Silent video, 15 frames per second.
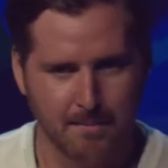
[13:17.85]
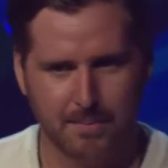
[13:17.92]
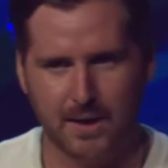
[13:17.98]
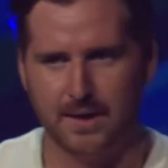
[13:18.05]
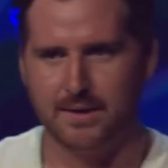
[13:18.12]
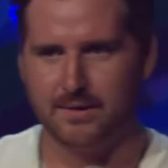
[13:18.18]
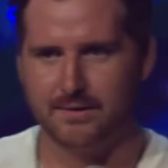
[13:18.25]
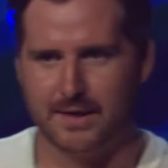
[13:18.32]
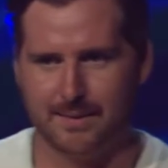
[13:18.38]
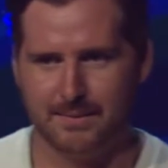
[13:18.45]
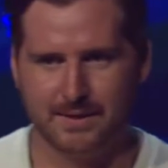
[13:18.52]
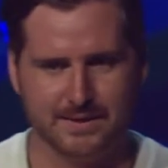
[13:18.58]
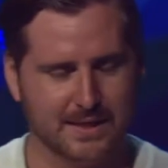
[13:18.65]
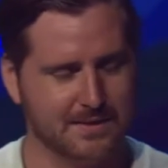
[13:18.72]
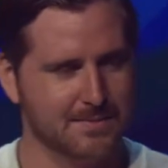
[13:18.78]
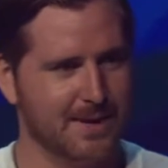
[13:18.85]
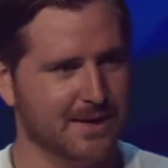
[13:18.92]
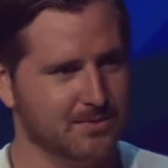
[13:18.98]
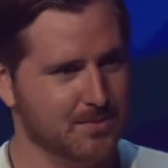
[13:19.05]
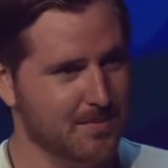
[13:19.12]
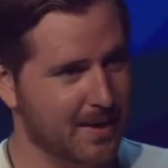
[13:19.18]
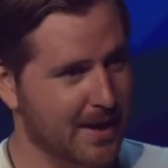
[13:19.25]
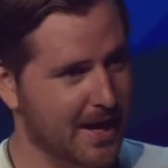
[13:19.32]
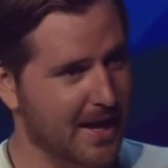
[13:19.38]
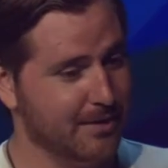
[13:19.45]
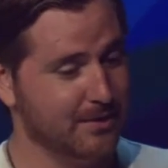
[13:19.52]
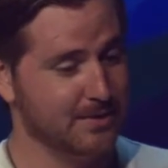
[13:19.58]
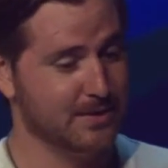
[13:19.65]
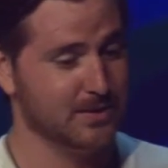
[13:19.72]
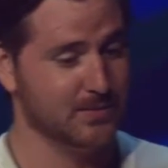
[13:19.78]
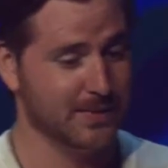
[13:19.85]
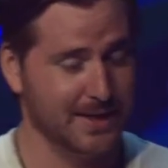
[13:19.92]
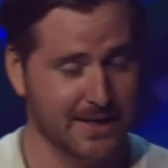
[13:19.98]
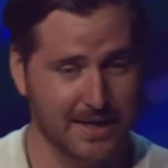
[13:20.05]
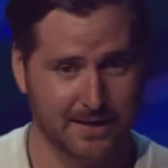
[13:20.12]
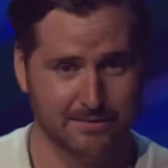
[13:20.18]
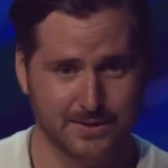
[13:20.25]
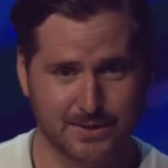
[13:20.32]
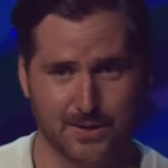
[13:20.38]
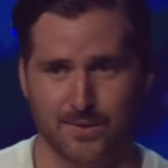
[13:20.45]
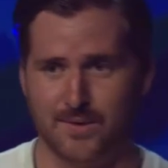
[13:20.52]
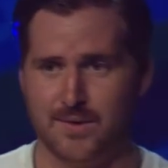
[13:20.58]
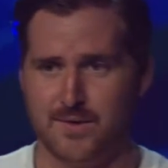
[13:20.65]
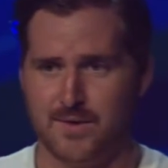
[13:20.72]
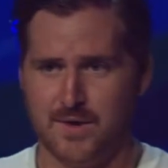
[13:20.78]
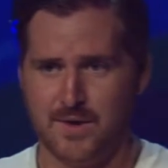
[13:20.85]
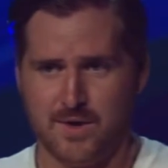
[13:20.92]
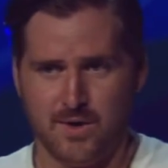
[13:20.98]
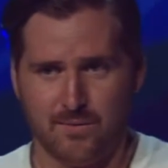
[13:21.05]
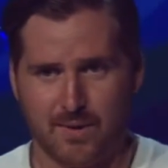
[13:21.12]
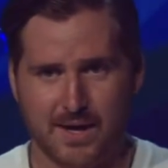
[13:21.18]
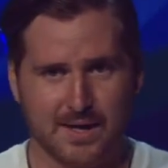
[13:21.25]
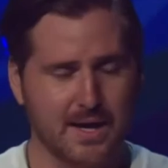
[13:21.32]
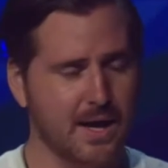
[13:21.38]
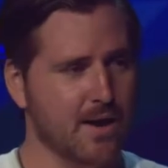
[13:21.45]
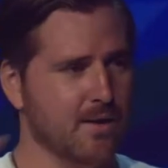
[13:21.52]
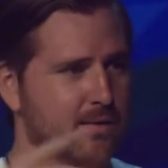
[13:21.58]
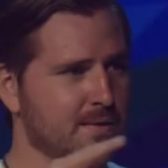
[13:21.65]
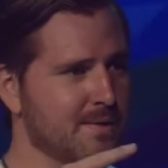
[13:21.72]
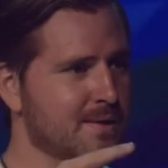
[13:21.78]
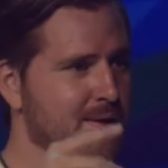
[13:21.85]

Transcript: But that means that's the maximum amount of addresses we can have. So right now,